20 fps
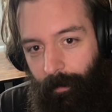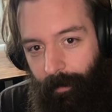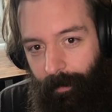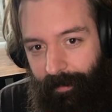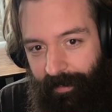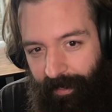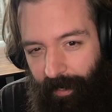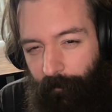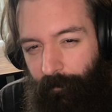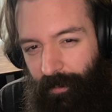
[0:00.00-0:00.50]

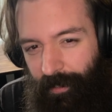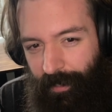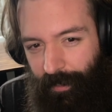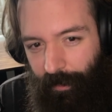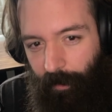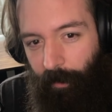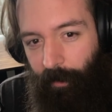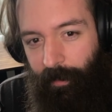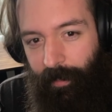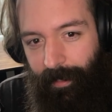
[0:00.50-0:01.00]
Kevin
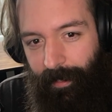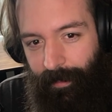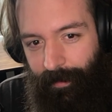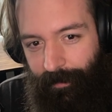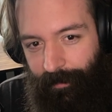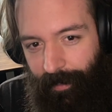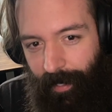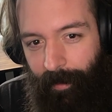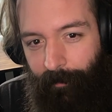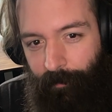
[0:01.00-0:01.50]
DeYoung, in
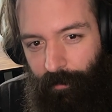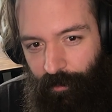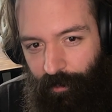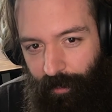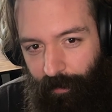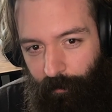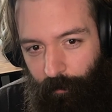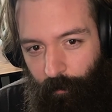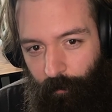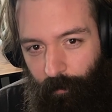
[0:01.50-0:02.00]
his
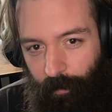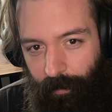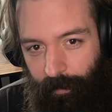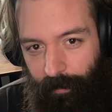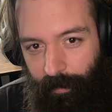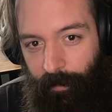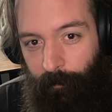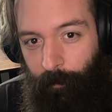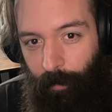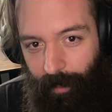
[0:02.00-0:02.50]
Evangelical
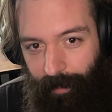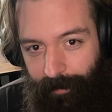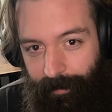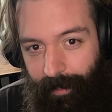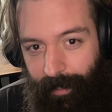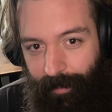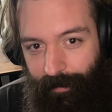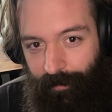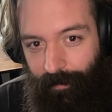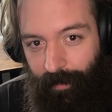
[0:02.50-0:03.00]
Elite
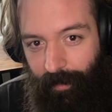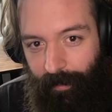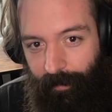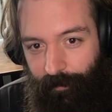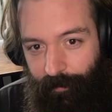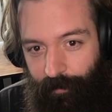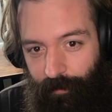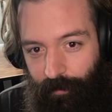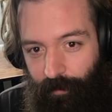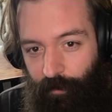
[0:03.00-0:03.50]
podcast that I
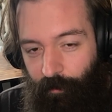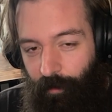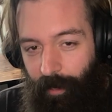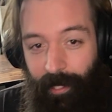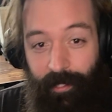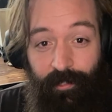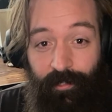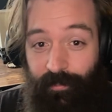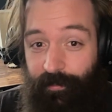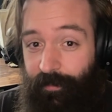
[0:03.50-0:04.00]
listen to, I
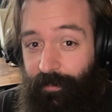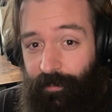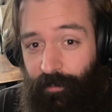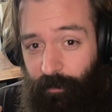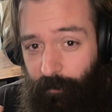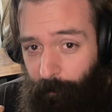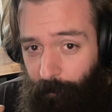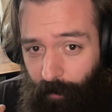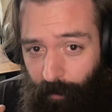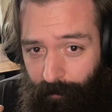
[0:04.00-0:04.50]
just listened
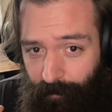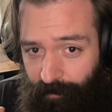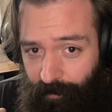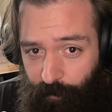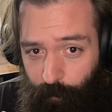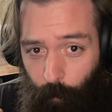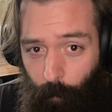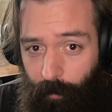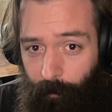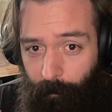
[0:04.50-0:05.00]
to part of
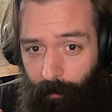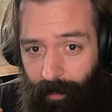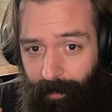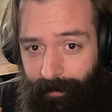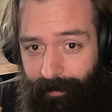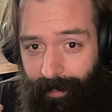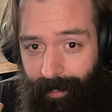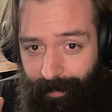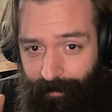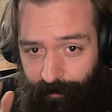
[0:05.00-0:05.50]
this one
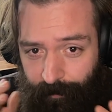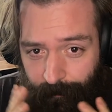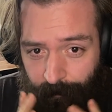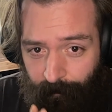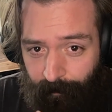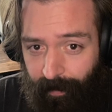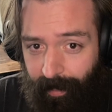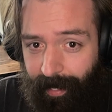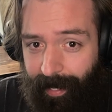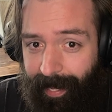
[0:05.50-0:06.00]
podcast,
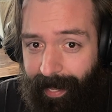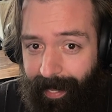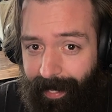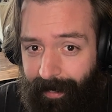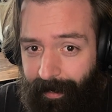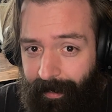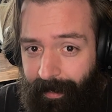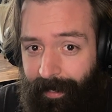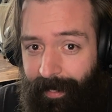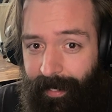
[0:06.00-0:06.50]

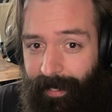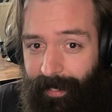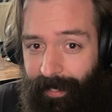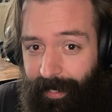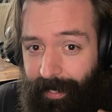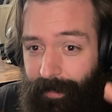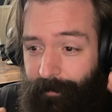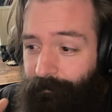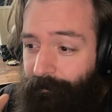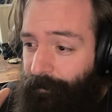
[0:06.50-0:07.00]
and
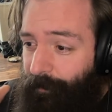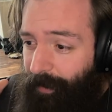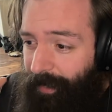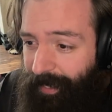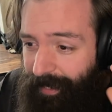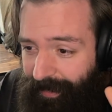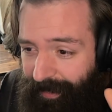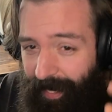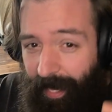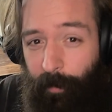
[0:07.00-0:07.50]
he
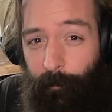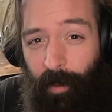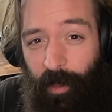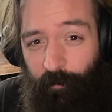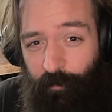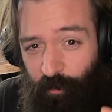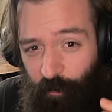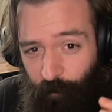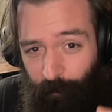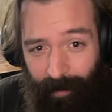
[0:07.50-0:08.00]
came out
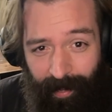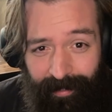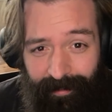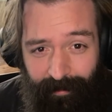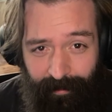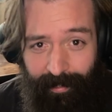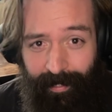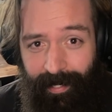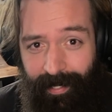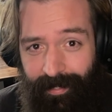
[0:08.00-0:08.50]

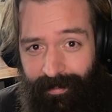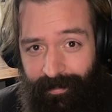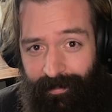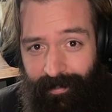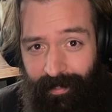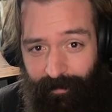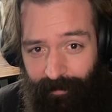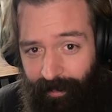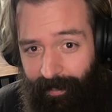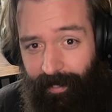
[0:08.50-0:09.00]
directly and
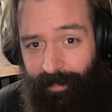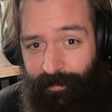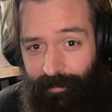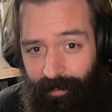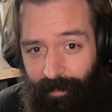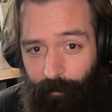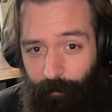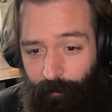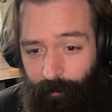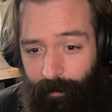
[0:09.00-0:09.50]
said, like I
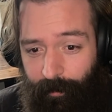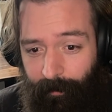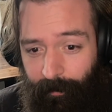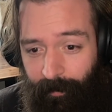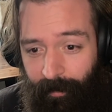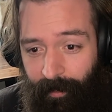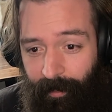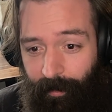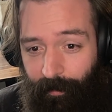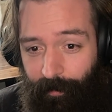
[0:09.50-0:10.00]
said earlier,
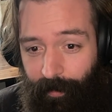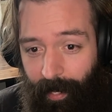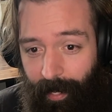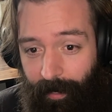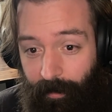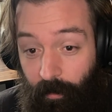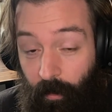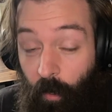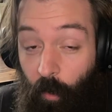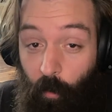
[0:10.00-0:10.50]

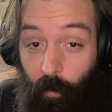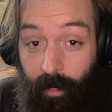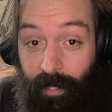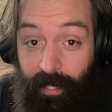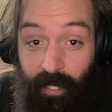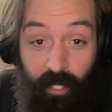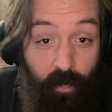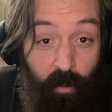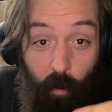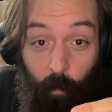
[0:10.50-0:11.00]
that,
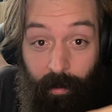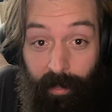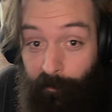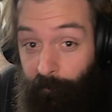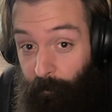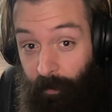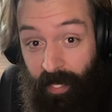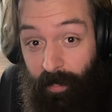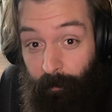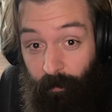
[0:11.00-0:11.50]
you know, if
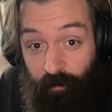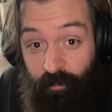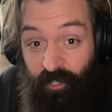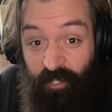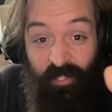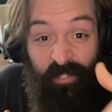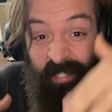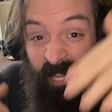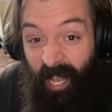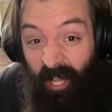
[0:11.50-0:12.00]
people
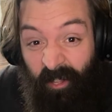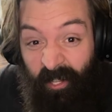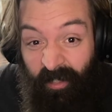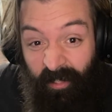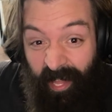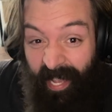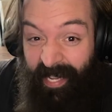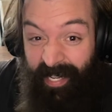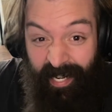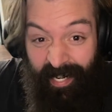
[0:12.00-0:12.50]
just tell it
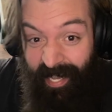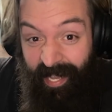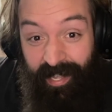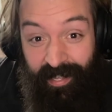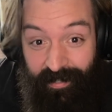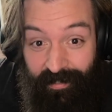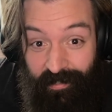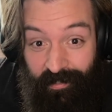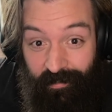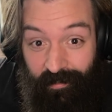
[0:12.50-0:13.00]
like it
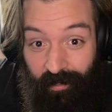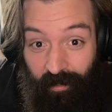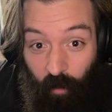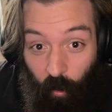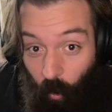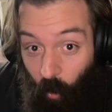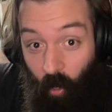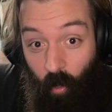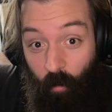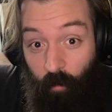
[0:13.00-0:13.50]
is
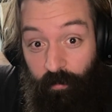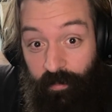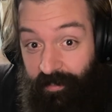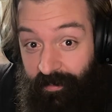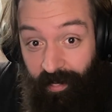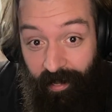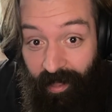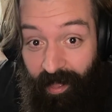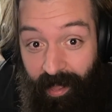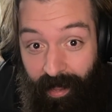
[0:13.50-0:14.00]
all the
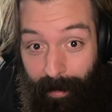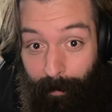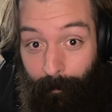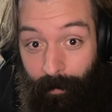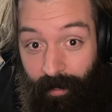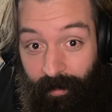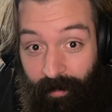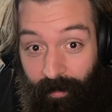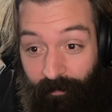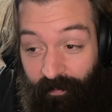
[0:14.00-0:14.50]
time,
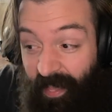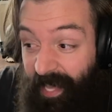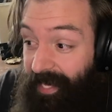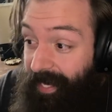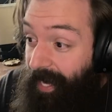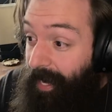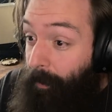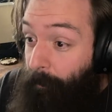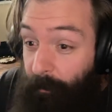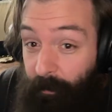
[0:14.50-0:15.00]
they
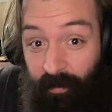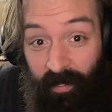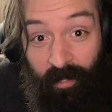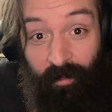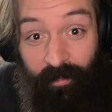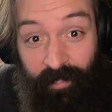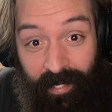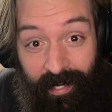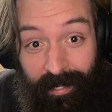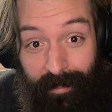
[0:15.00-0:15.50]
can't build
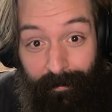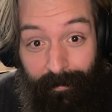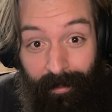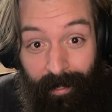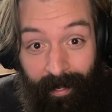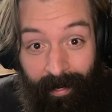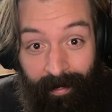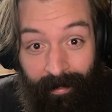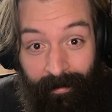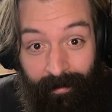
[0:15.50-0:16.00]

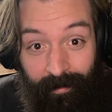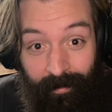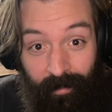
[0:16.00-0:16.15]
anything.